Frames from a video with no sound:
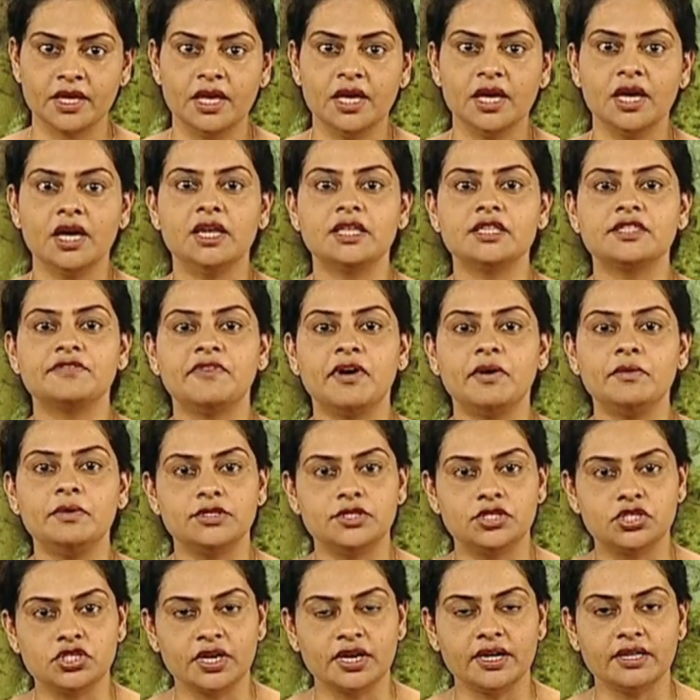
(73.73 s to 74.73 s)
It is found in
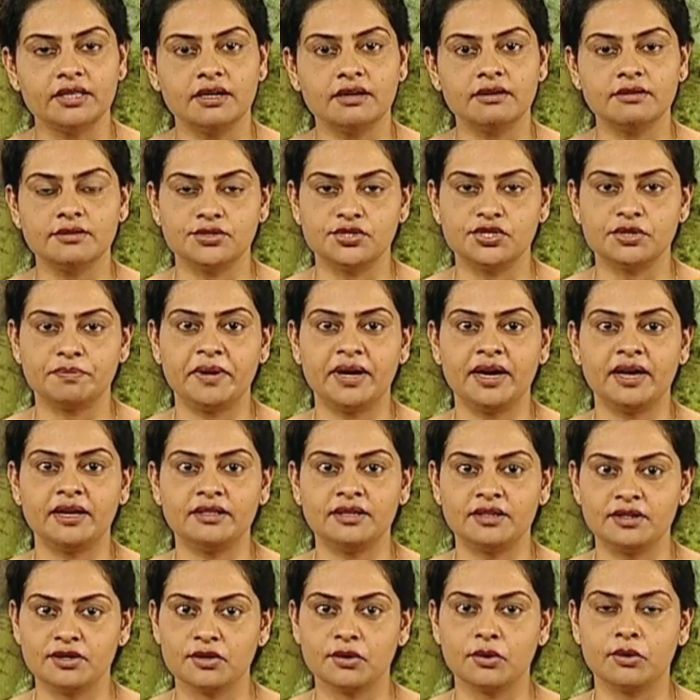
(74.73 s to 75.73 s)
China,
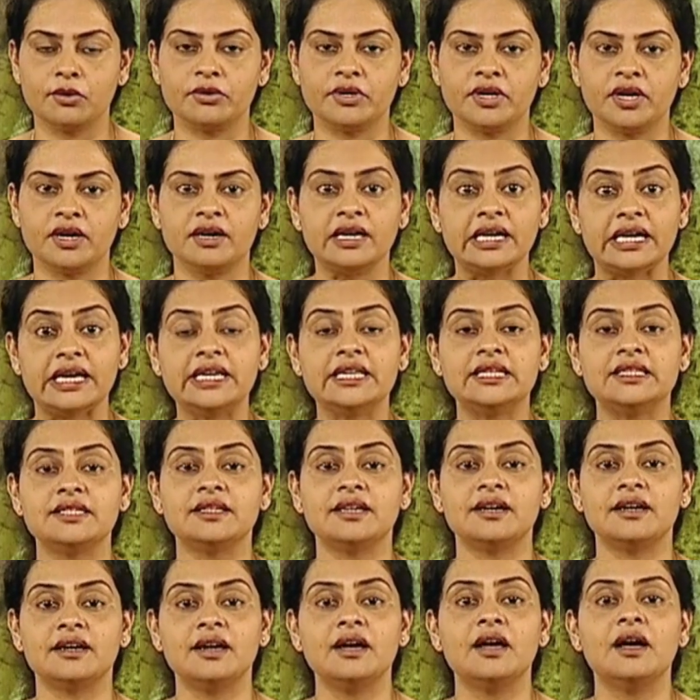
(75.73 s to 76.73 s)
Japan, Korea,
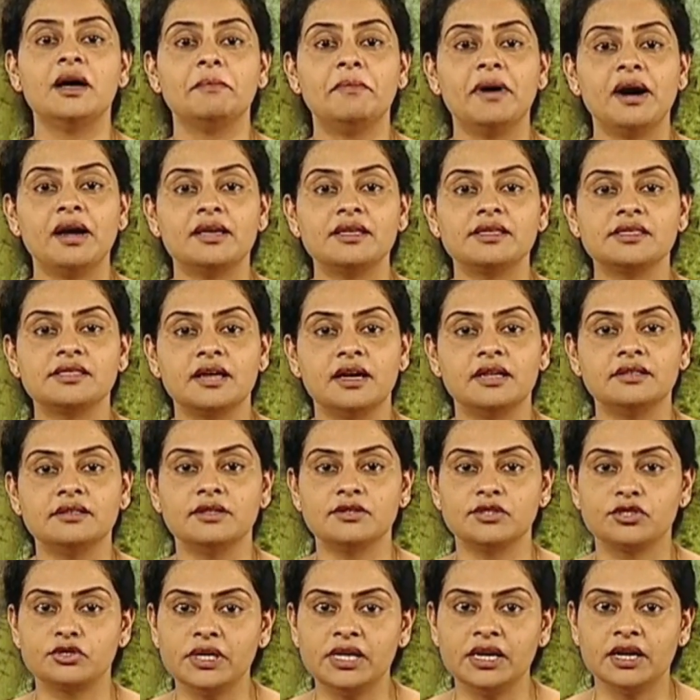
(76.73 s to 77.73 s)
India, Pakistan,
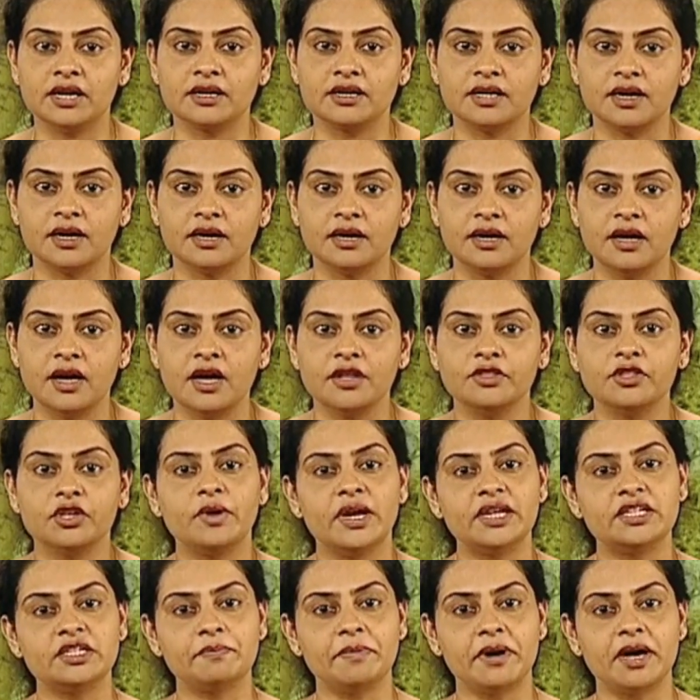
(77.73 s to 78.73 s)
Sri Lanka, the
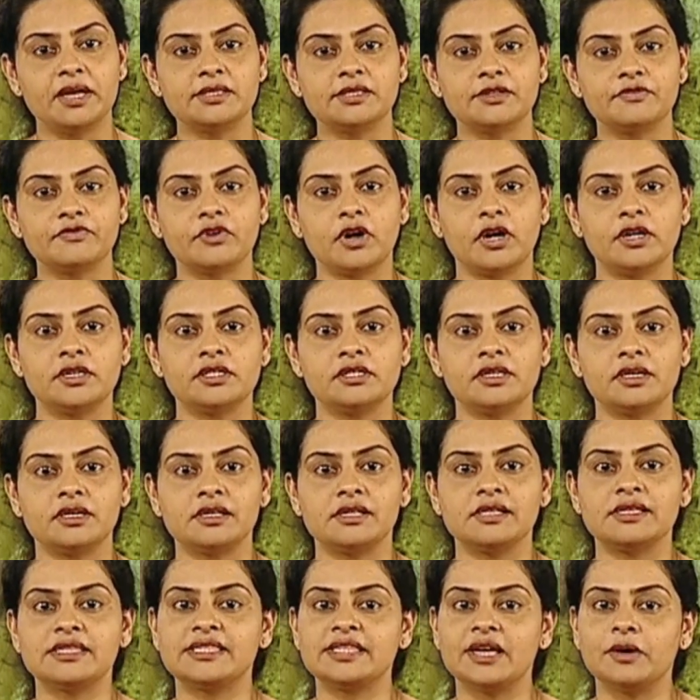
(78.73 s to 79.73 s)
greater parts of
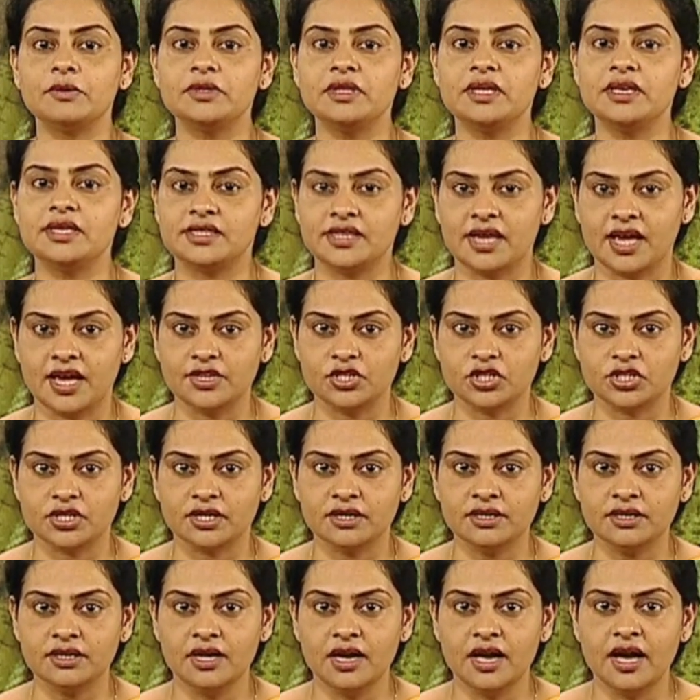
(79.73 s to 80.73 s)
continental Southeast
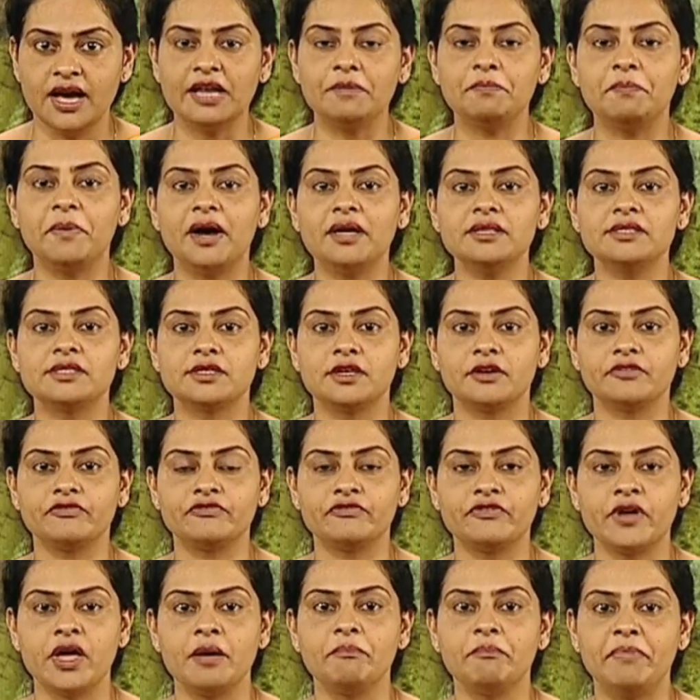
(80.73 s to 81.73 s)
Asia, and parts
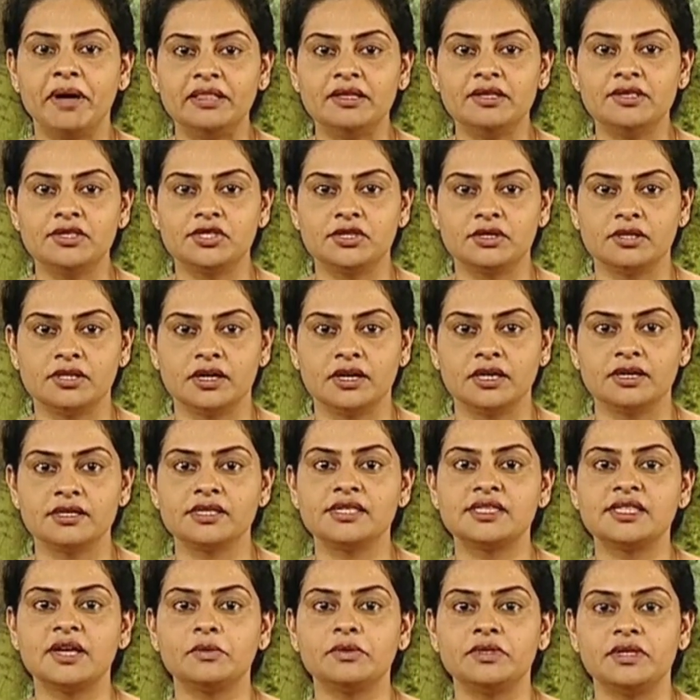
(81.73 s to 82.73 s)
of peninsular
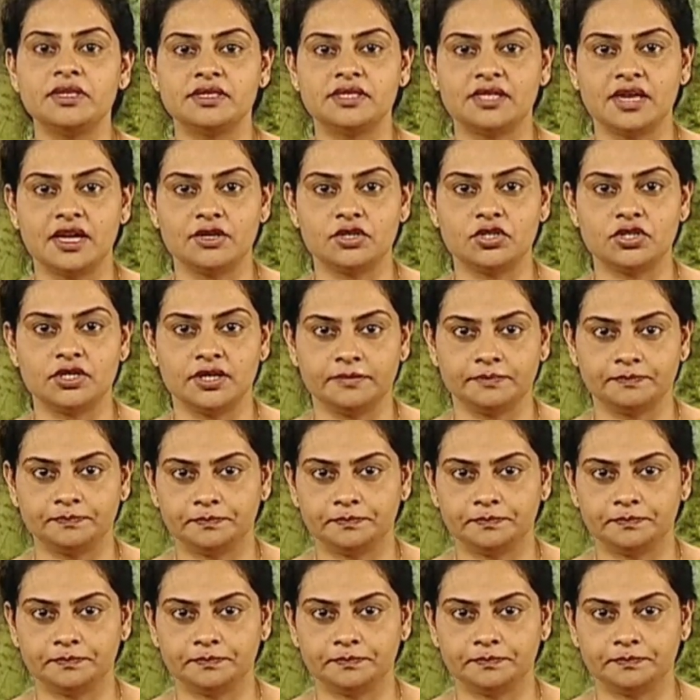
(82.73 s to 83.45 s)
Southeast Asia.